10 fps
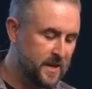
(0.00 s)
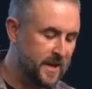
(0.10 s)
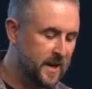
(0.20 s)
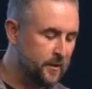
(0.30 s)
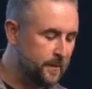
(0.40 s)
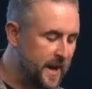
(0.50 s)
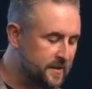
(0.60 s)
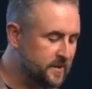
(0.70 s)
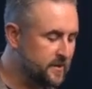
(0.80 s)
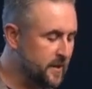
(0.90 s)
And now the
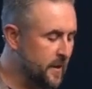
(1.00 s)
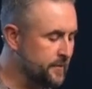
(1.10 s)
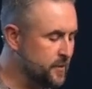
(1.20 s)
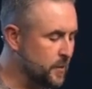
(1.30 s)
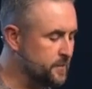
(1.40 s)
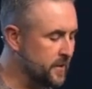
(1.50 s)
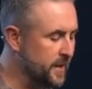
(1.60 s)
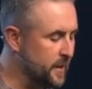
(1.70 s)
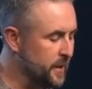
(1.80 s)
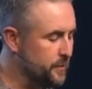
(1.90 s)
passage of scripture
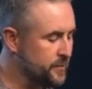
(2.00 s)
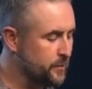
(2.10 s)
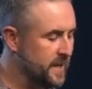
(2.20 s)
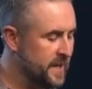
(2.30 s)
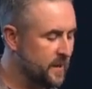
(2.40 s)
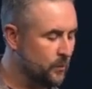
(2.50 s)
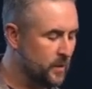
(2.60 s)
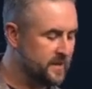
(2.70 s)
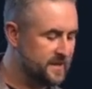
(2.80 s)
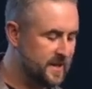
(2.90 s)
that he was reading
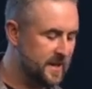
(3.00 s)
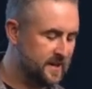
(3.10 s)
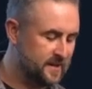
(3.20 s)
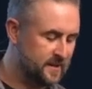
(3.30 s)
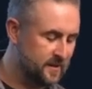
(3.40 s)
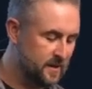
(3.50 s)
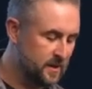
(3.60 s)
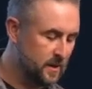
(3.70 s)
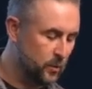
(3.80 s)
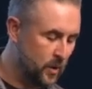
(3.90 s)
was this,
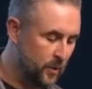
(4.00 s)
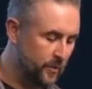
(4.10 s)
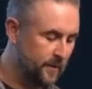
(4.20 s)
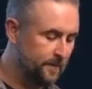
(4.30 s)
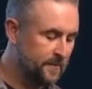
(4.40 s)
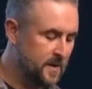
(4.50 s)
quote,